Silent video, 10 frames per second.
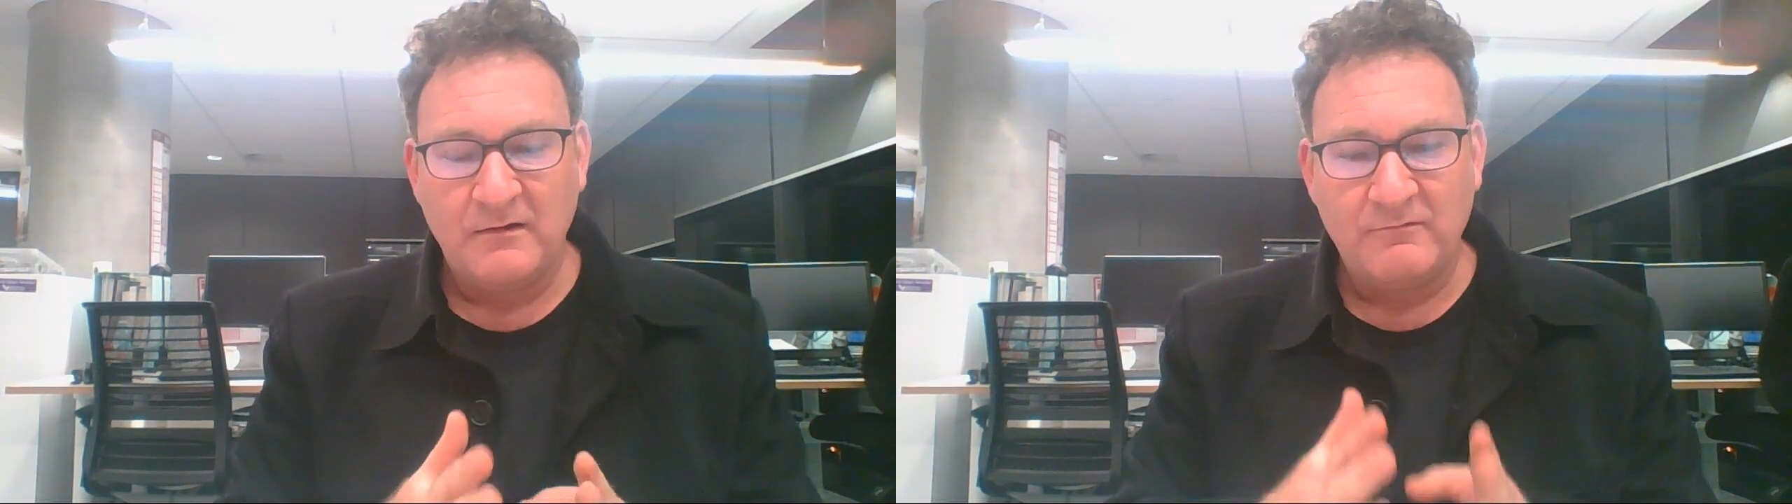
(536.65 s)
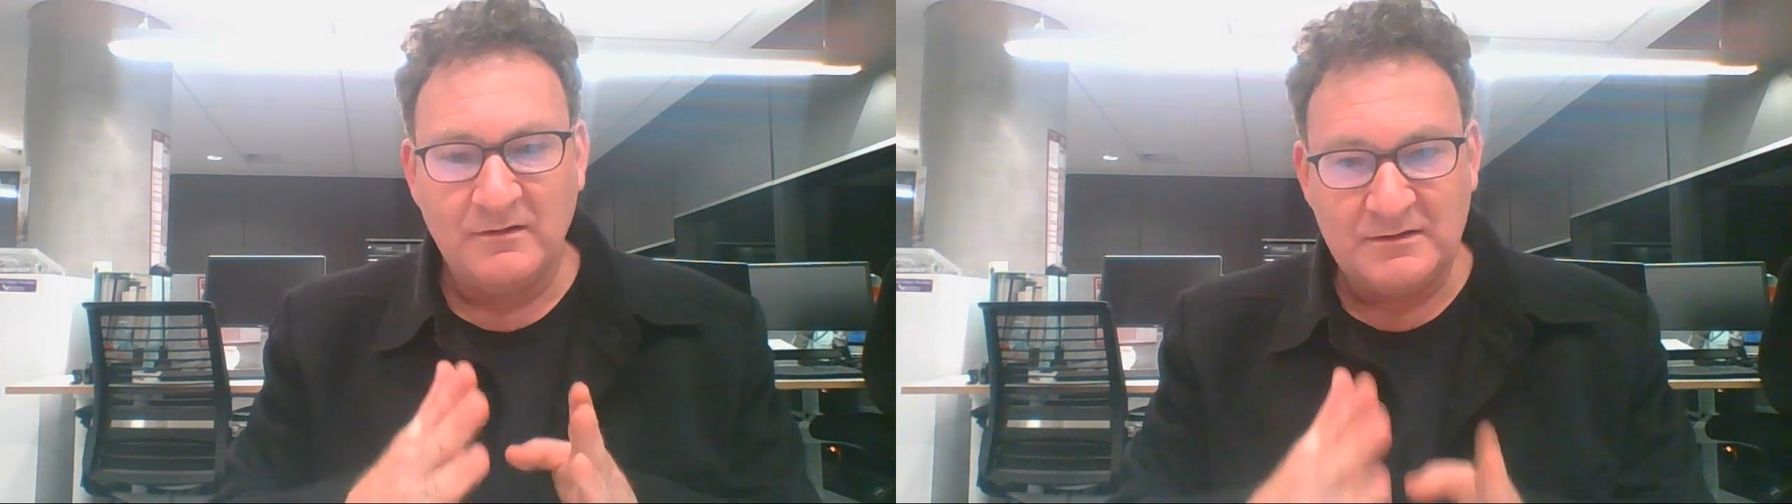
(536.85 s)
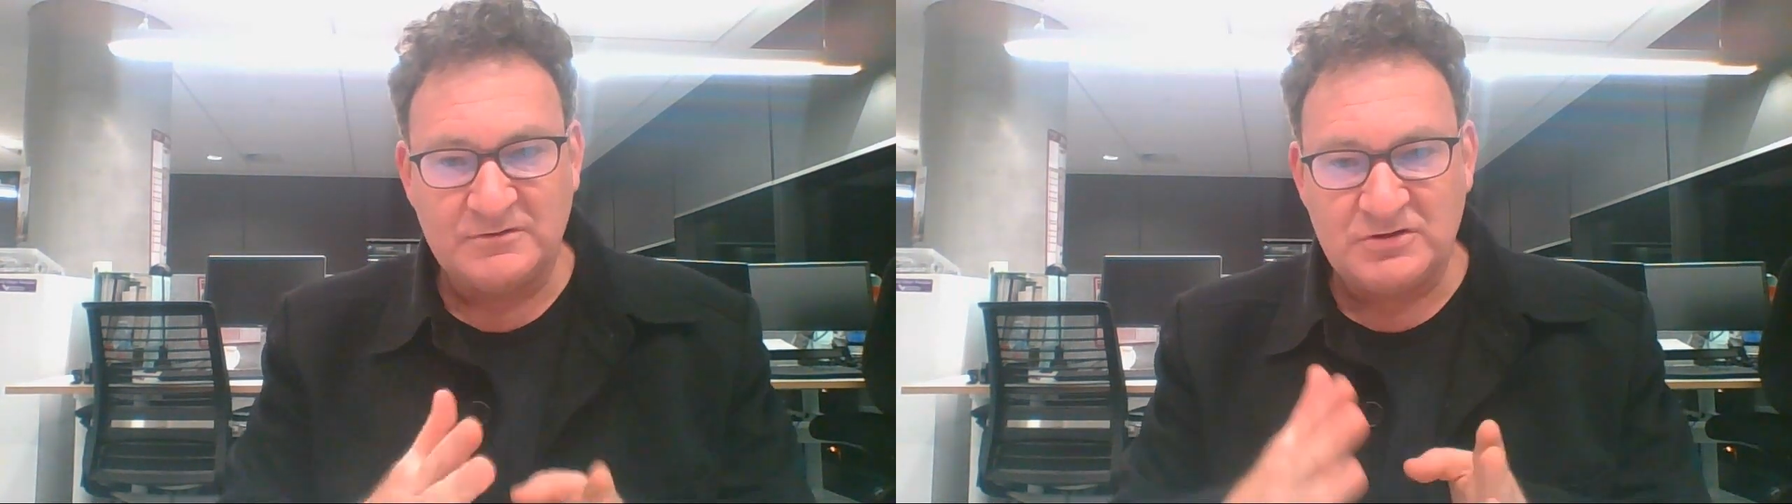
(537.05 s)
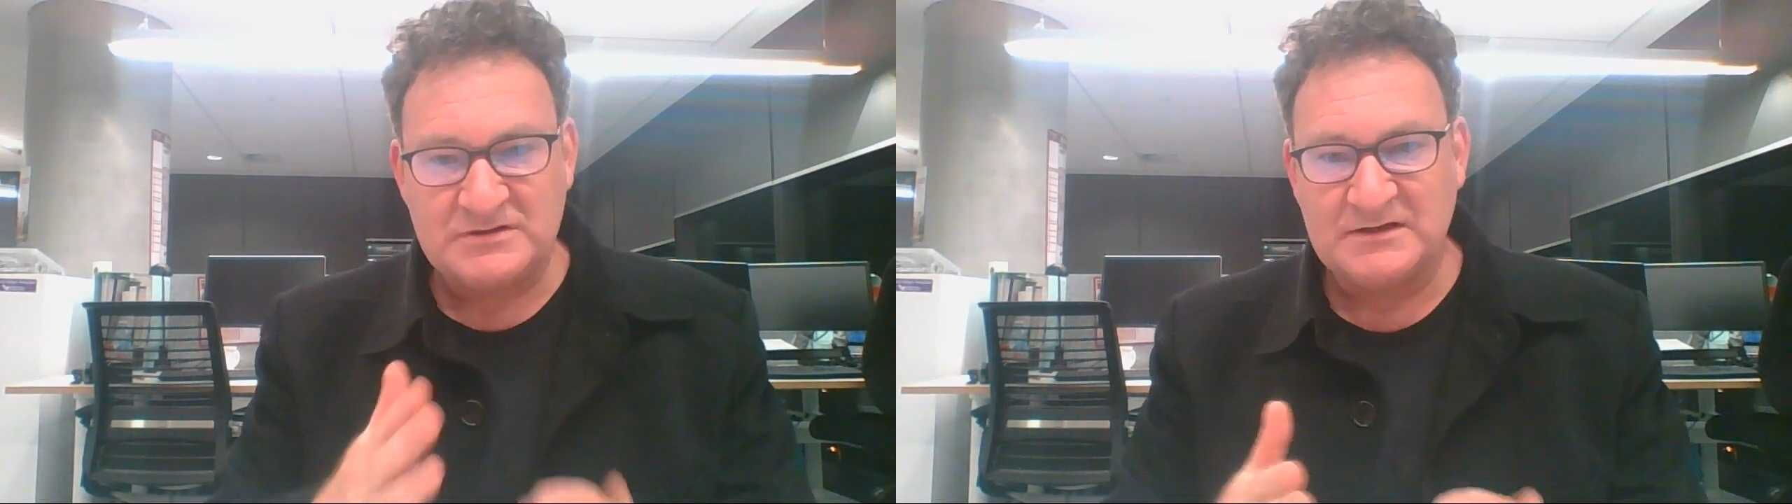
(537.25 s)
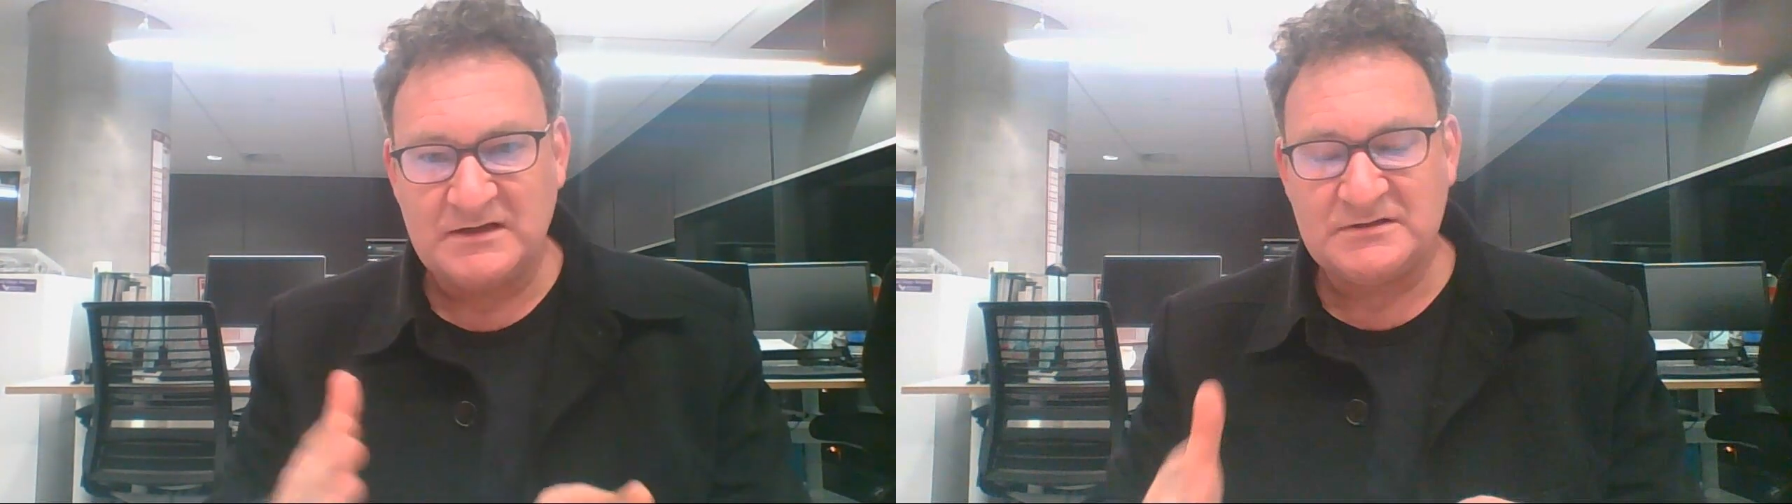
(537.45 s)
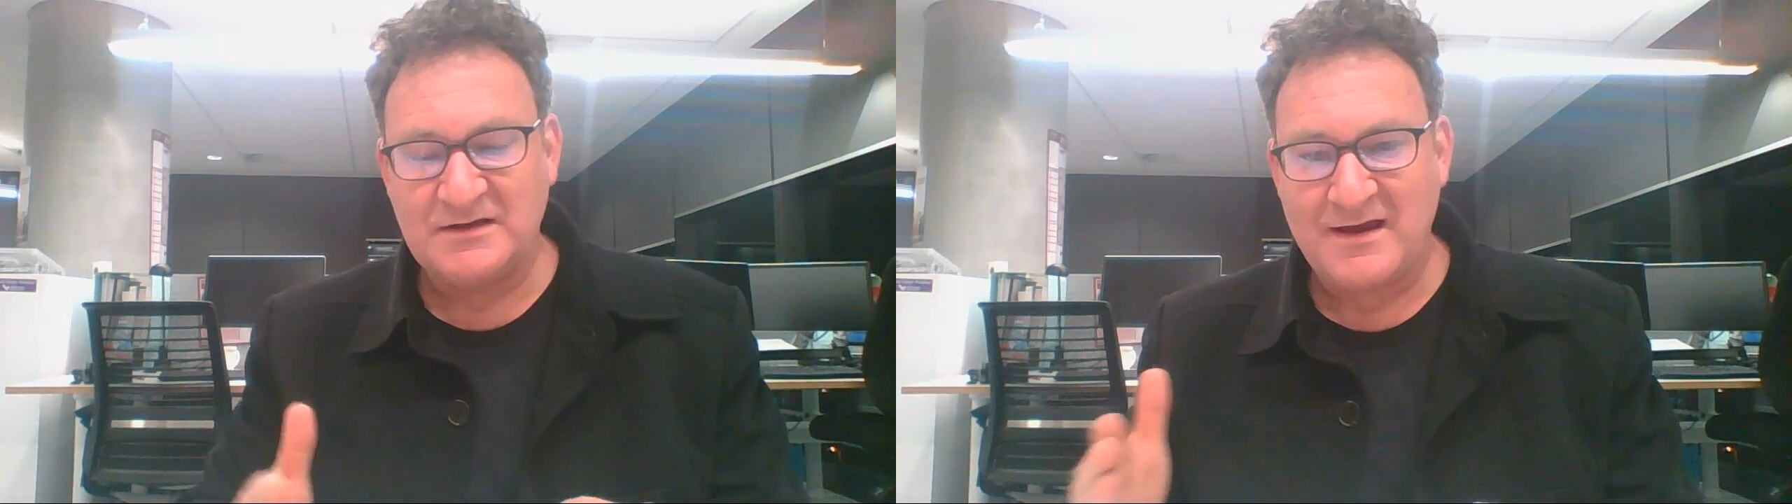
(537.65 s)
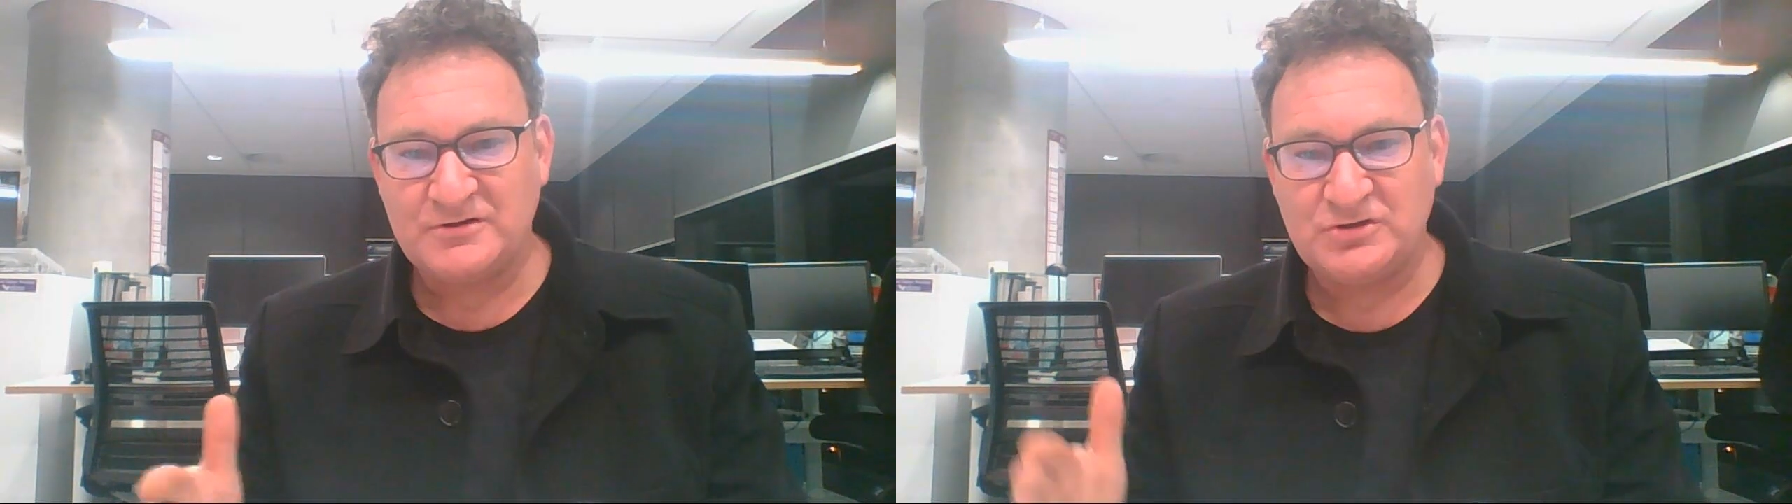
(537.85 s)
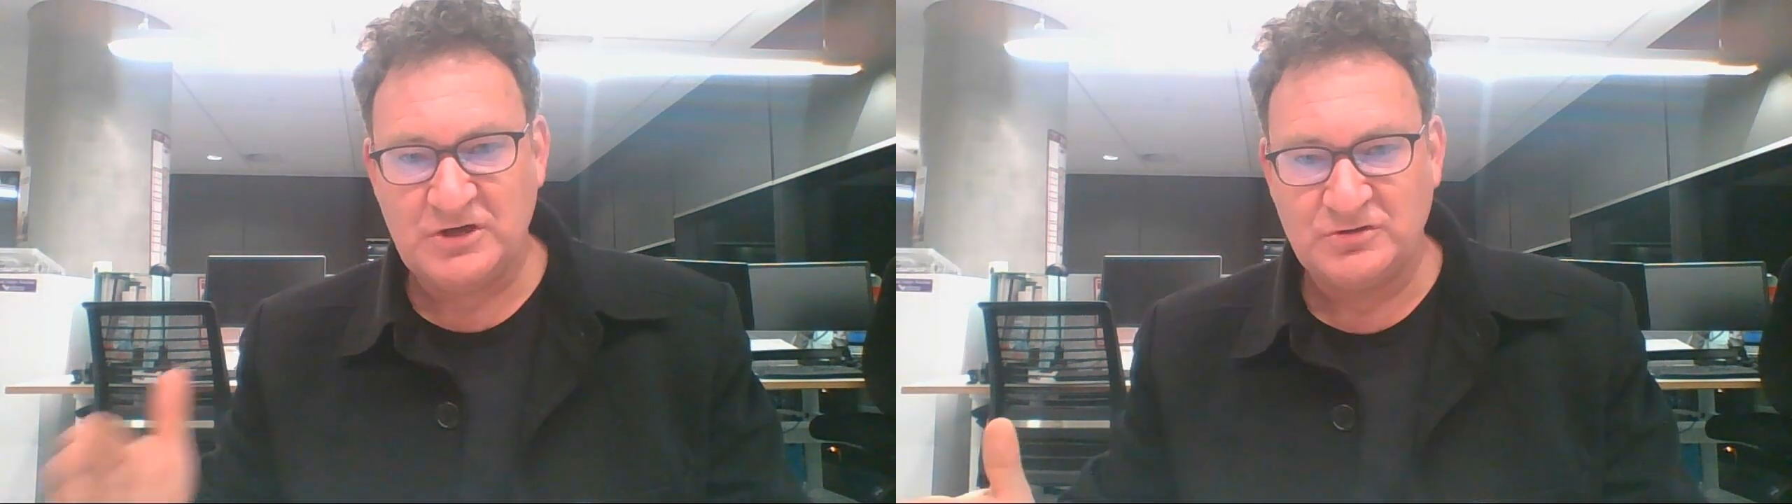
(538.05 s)
religiously to
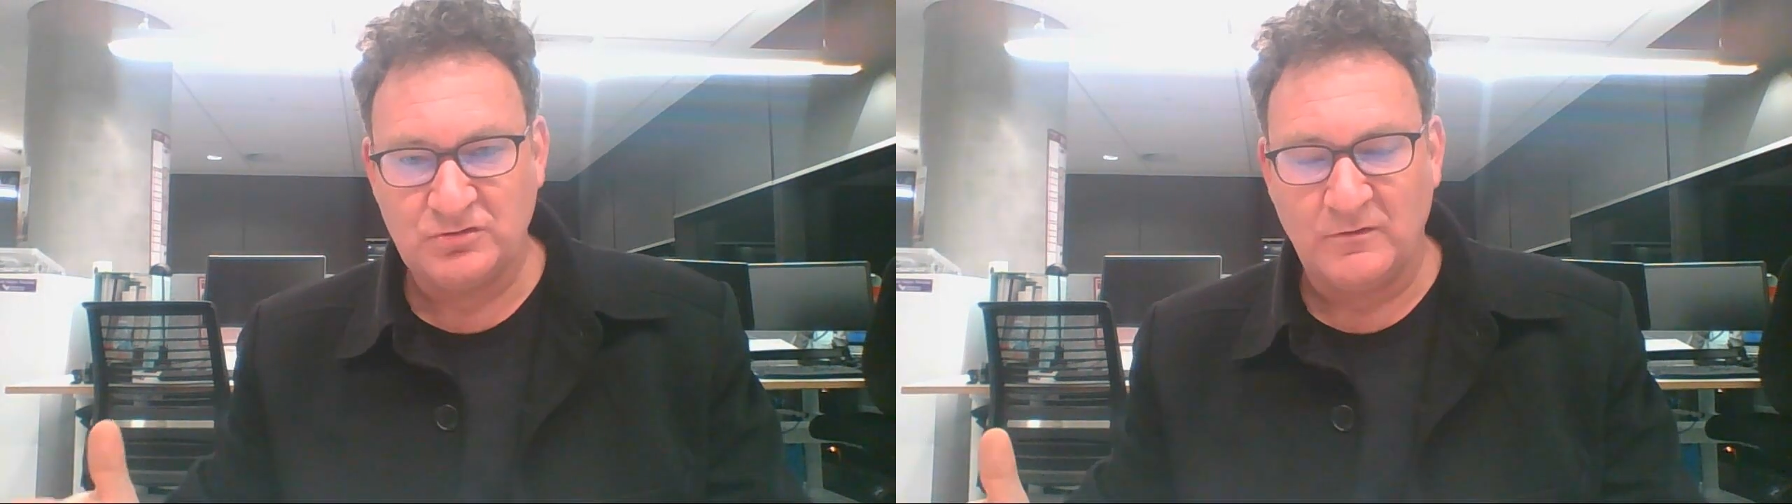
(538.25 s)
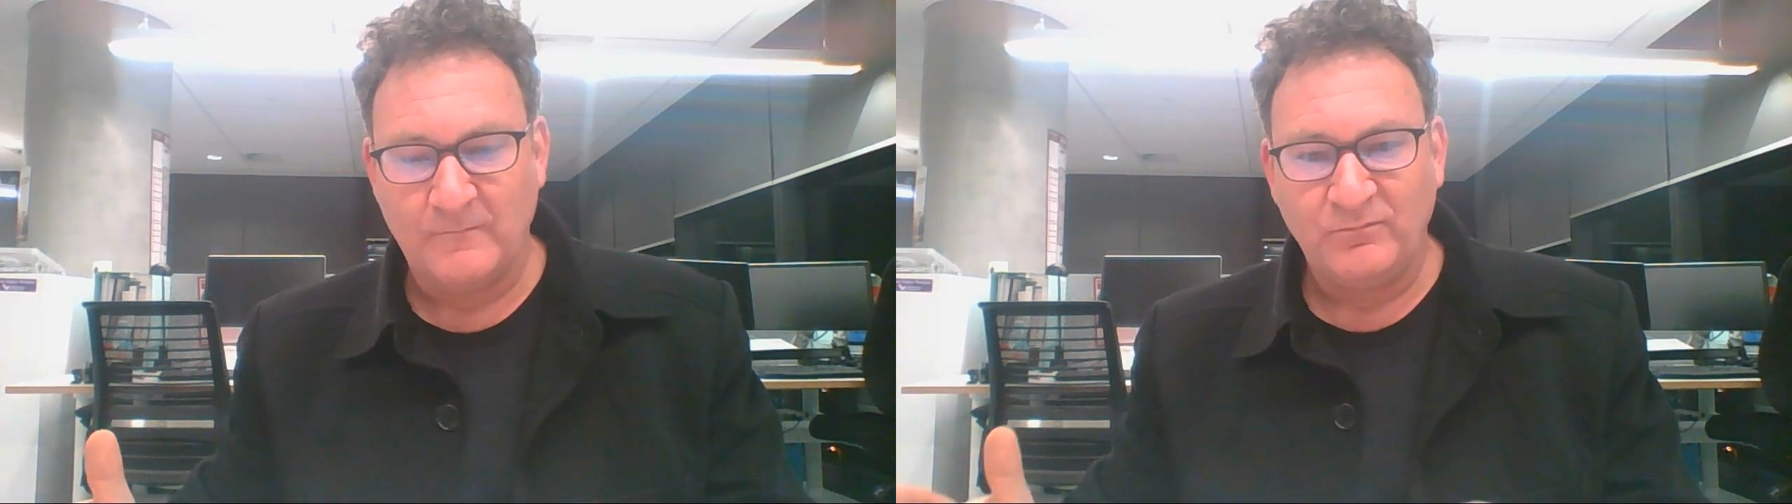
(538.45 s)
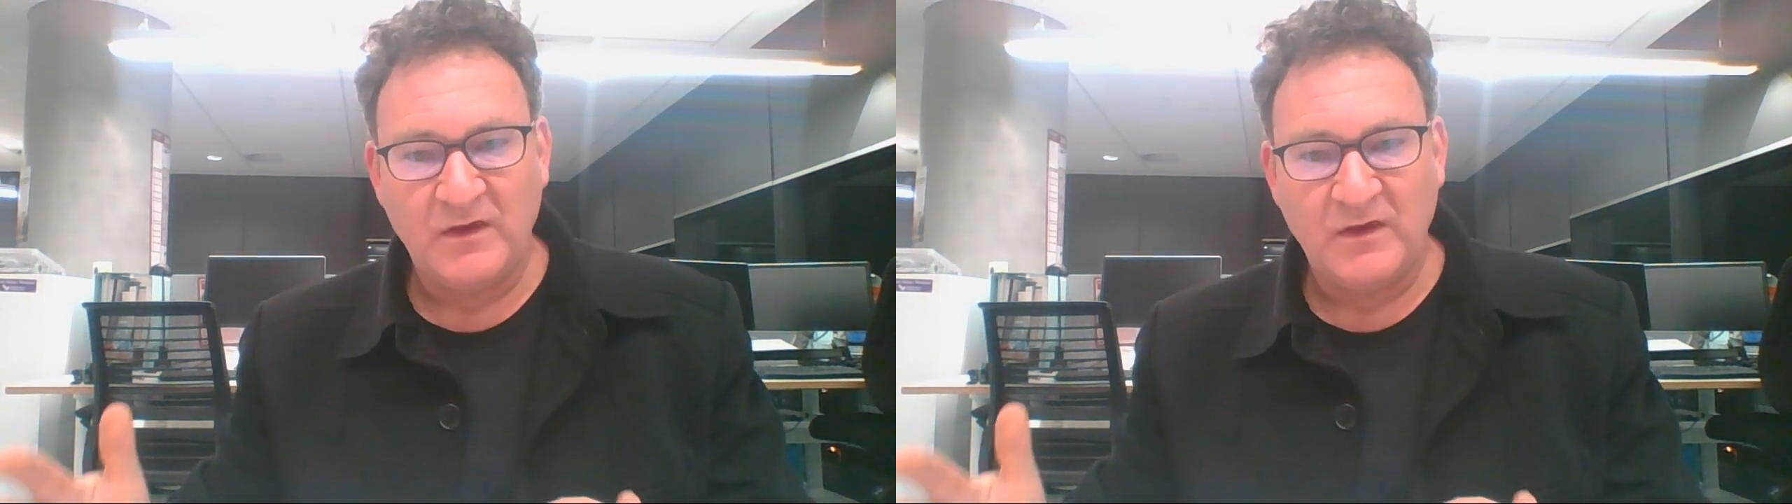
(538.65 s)
that schedule.